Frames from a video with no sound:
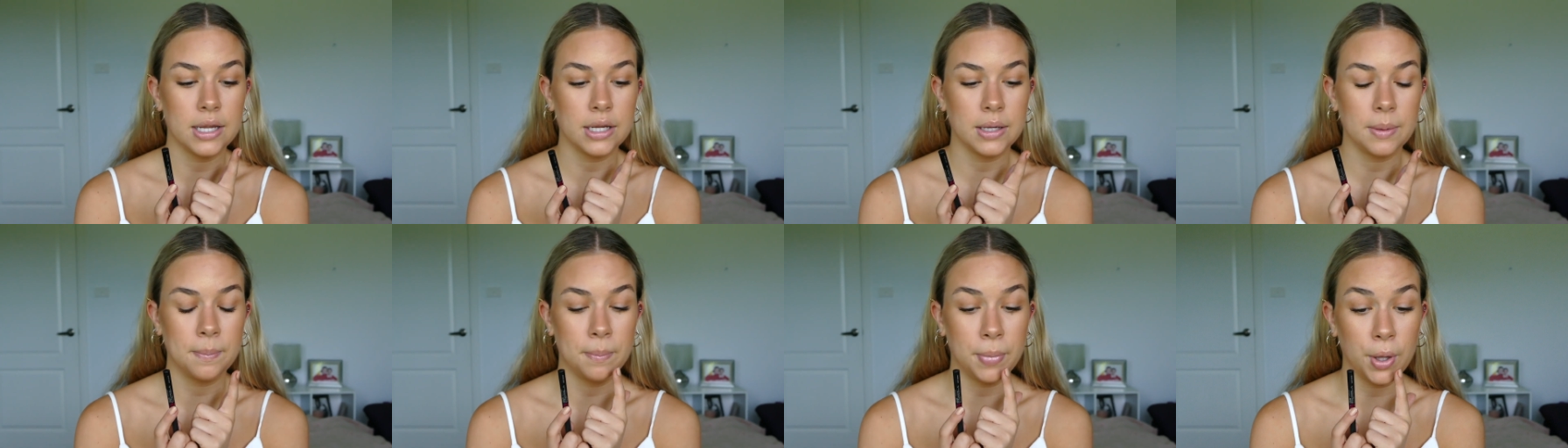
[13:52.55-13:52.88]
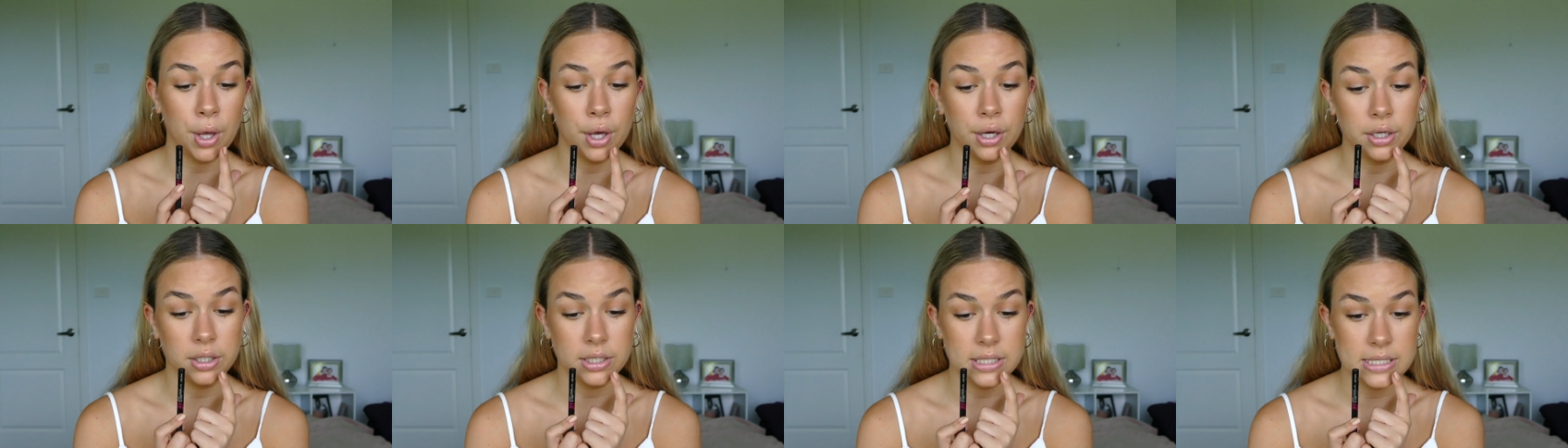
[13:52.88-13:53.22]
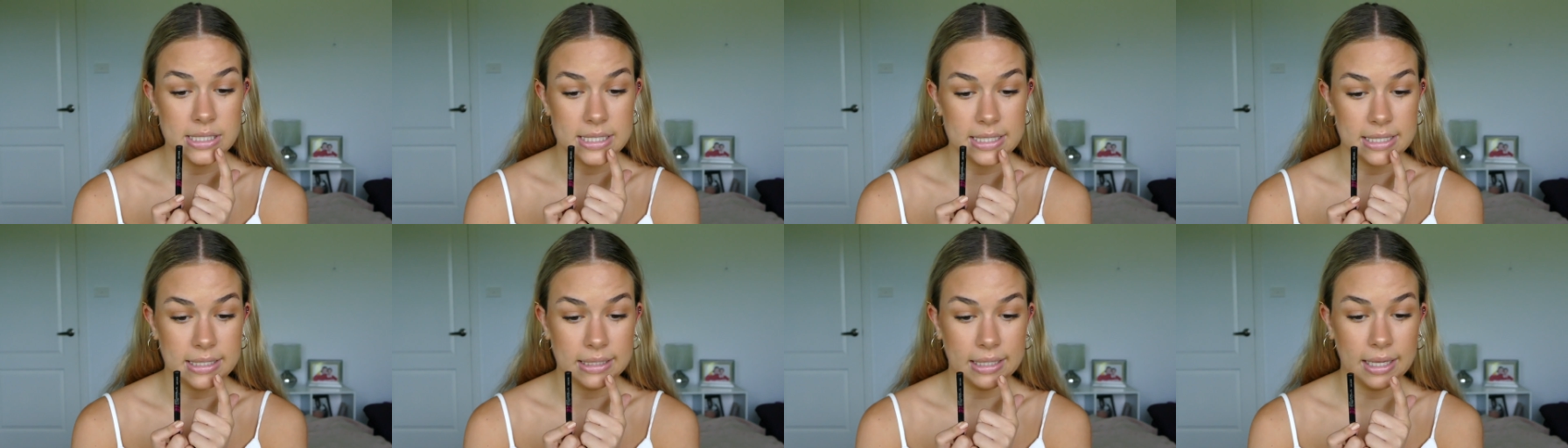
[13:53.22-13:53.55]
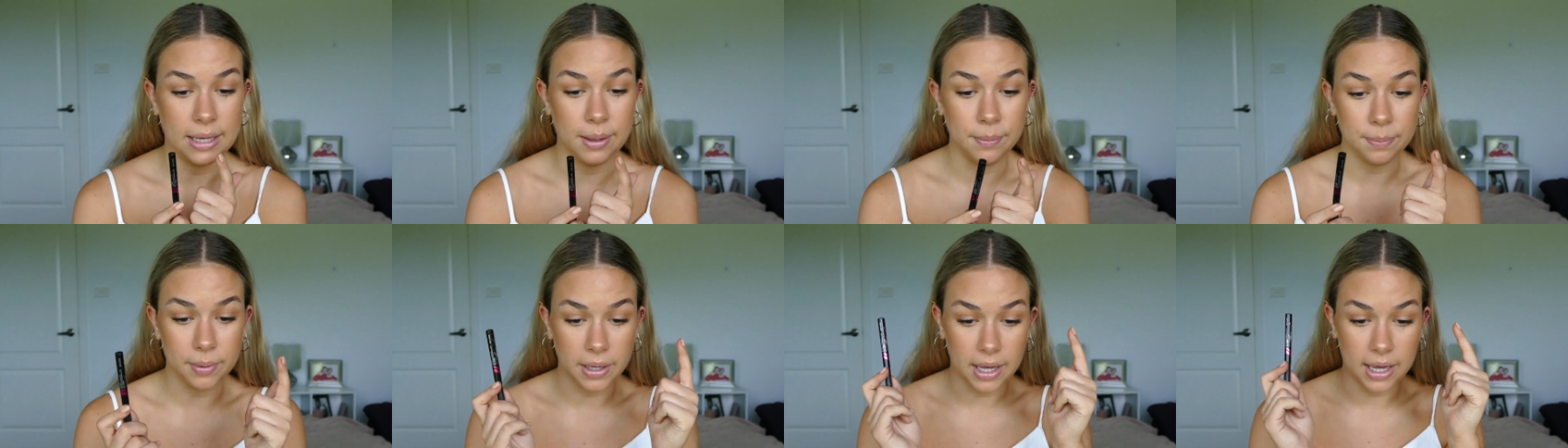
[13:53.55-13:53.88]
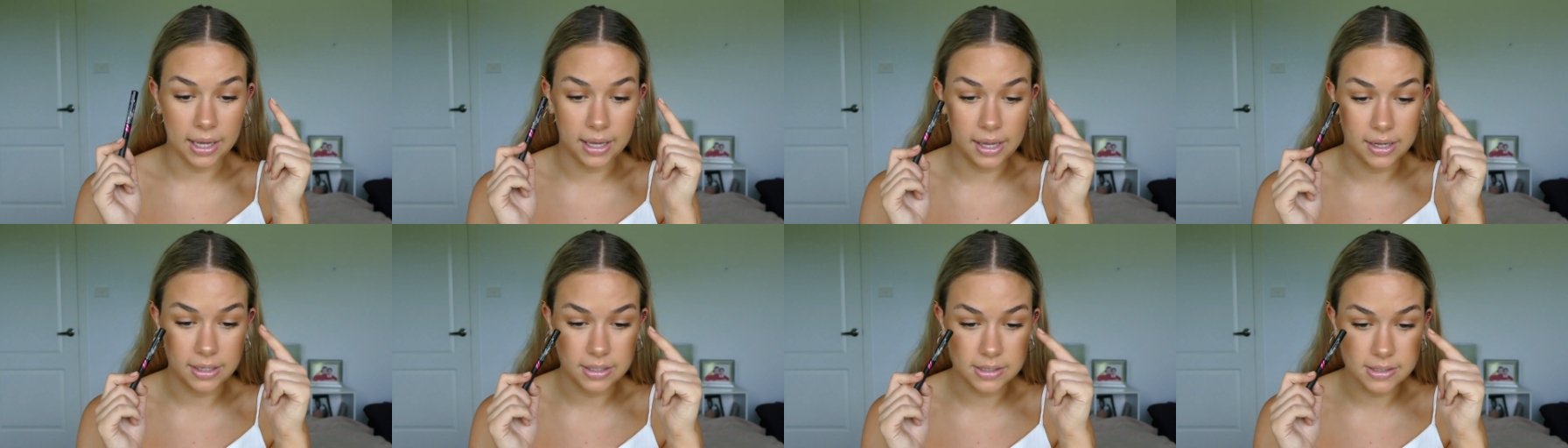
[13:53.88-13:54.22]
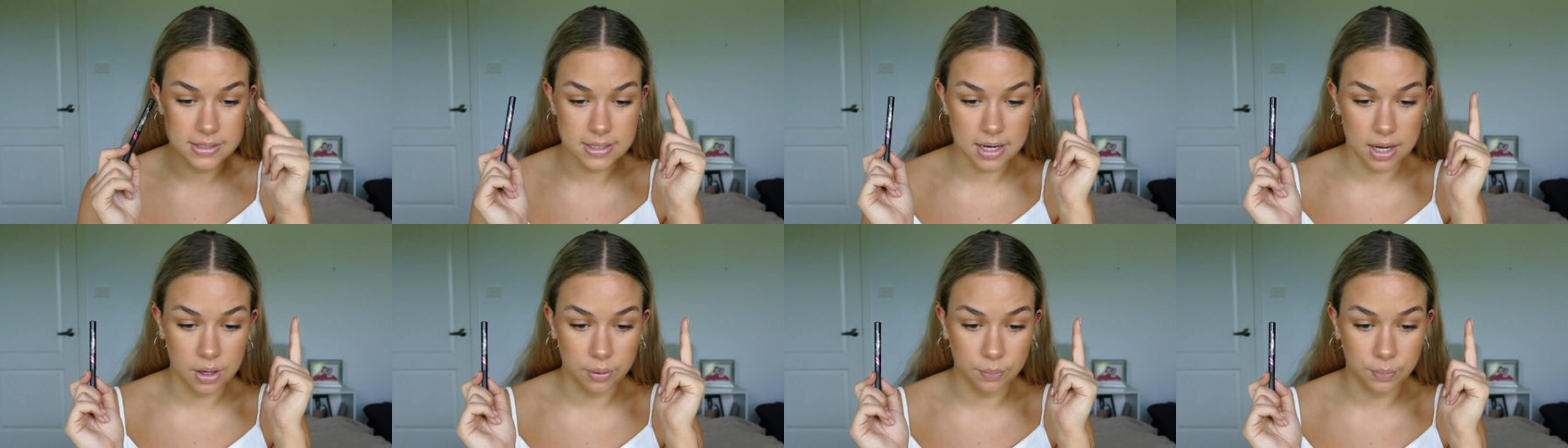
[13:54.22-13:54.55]
burgundy lip
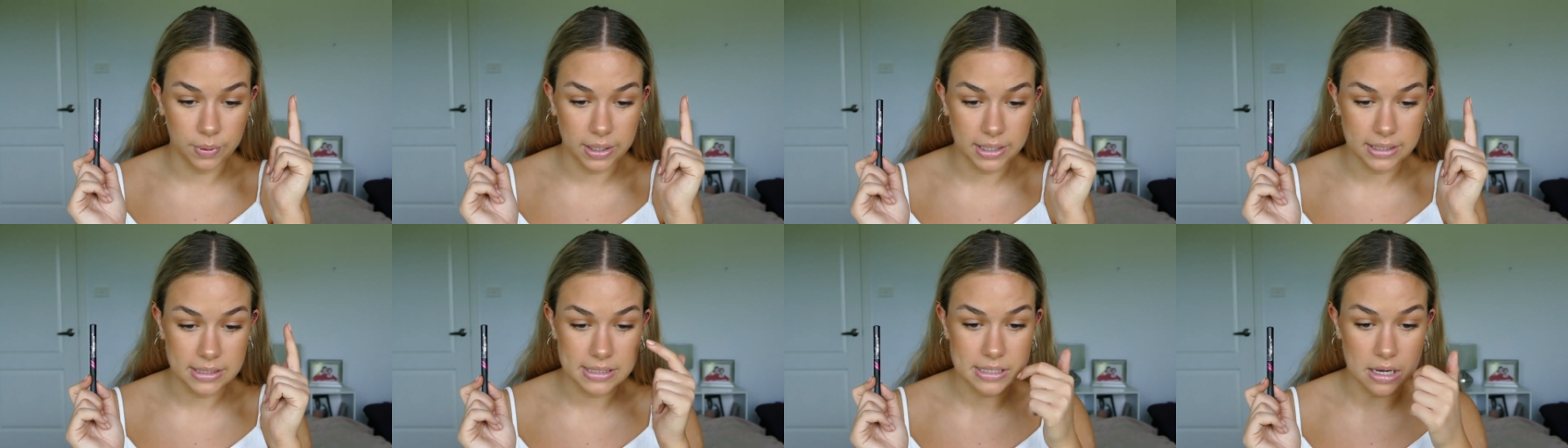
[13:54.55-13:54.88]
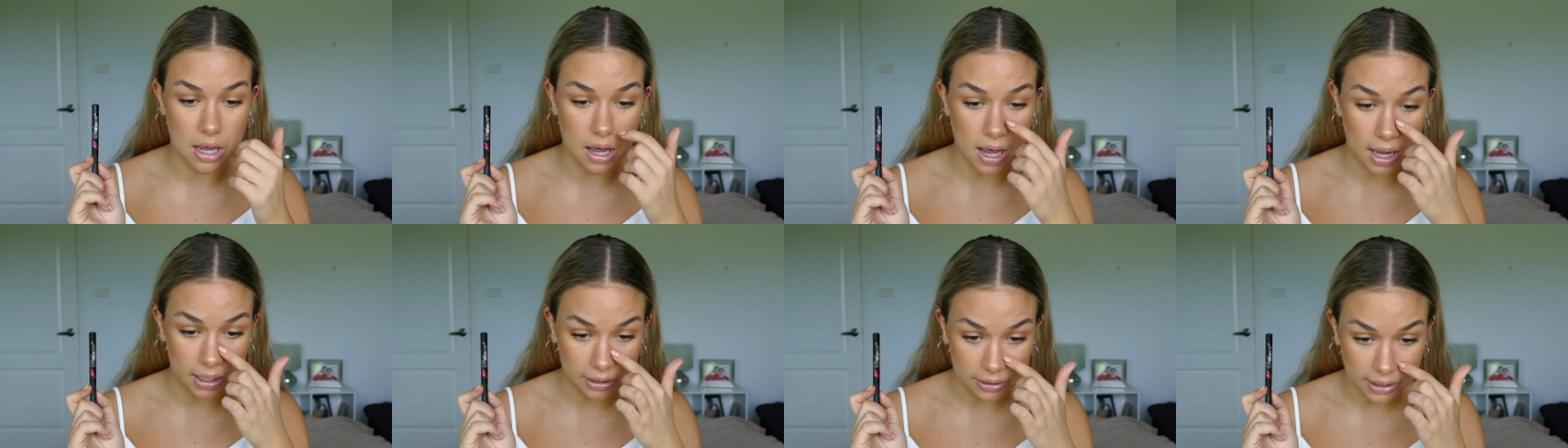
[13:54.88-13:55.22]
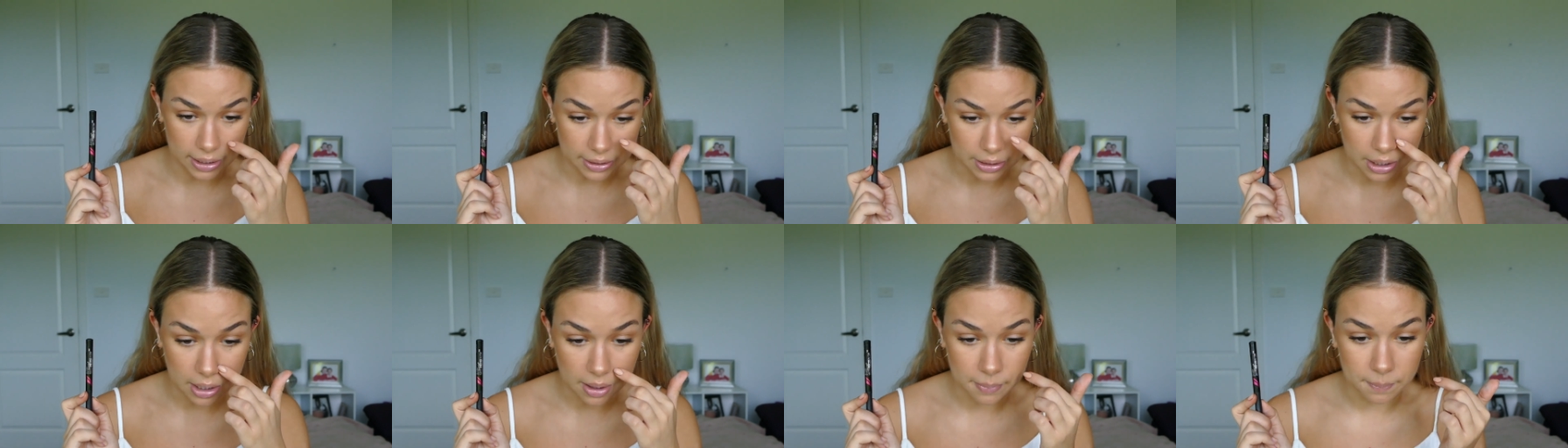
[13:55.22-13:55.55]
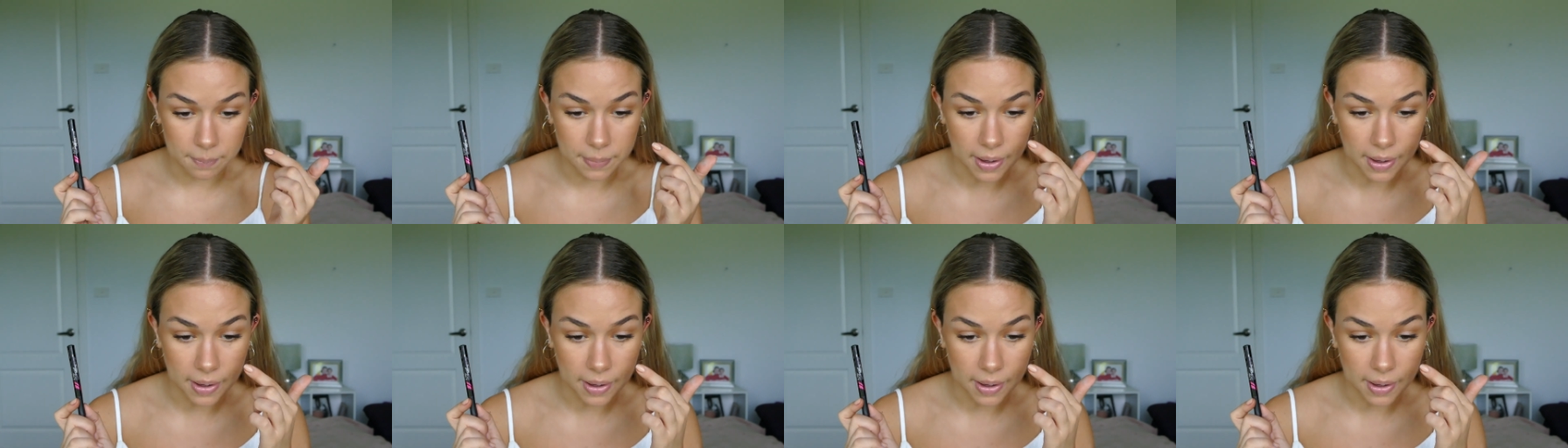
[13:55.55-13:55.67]
and a winged eyeliner.